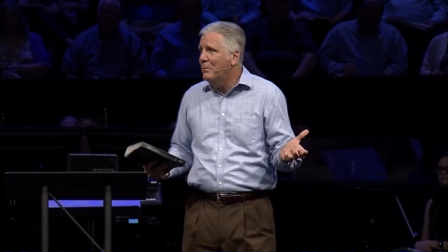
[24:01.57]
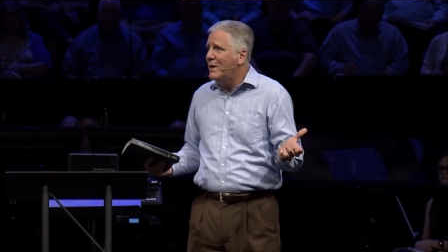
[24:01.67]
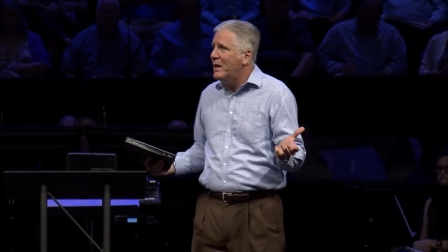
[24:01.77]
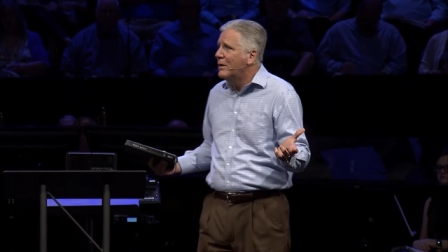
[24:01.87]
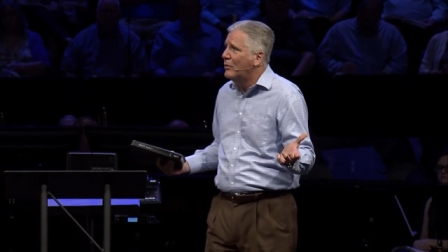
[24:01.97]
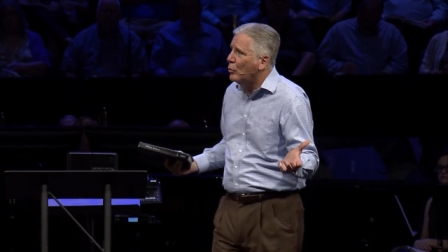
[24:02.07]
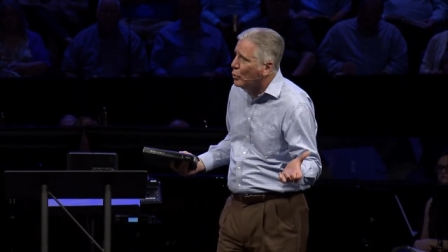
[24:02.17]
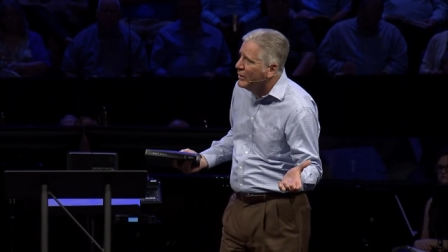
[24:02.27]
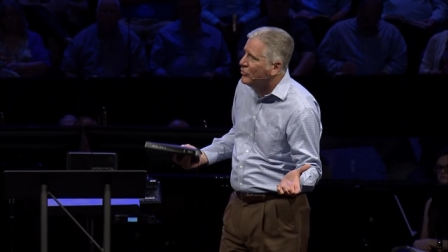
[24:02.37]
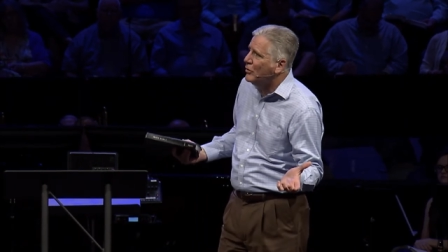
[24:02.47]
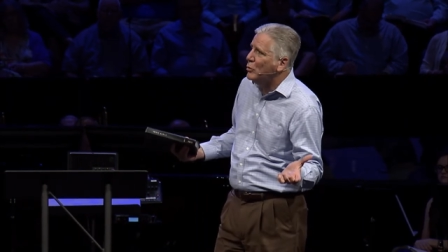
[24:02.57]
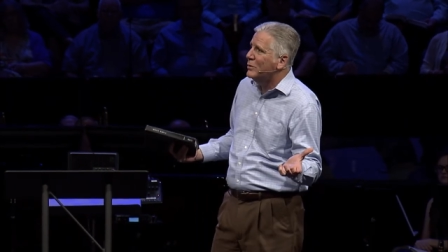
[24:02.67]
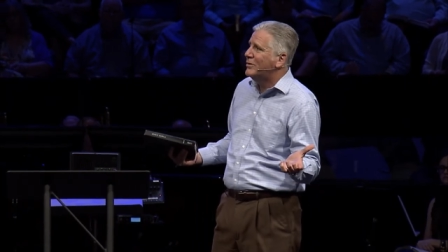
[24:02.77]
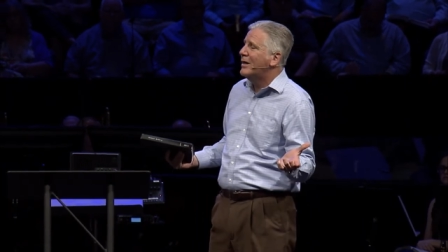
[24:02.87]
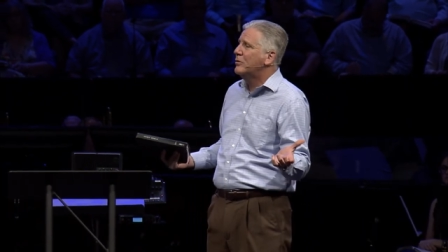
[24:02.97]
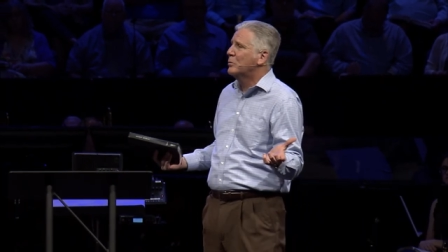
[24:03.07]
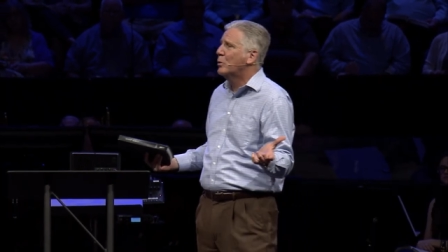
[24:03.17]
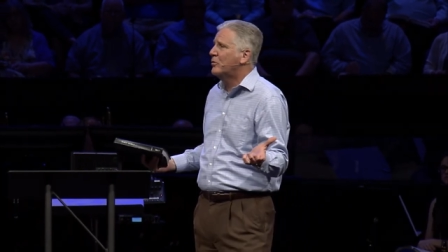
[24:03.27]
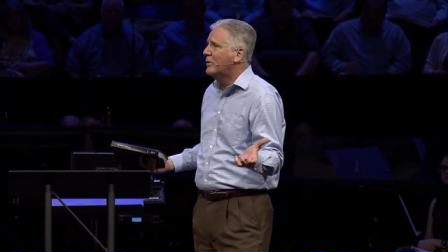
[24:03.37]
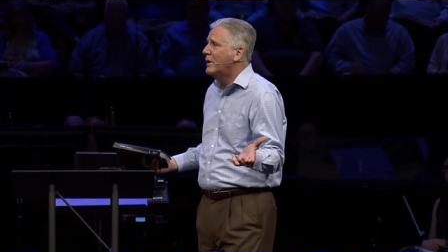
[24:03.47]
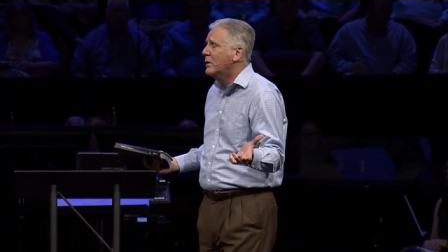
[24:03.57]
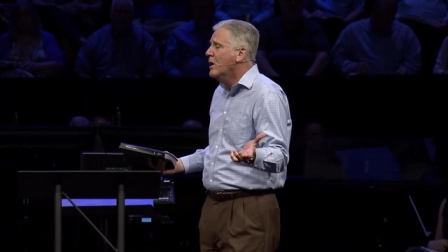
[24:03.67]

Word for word: be in and the risks that you would take to approach the king.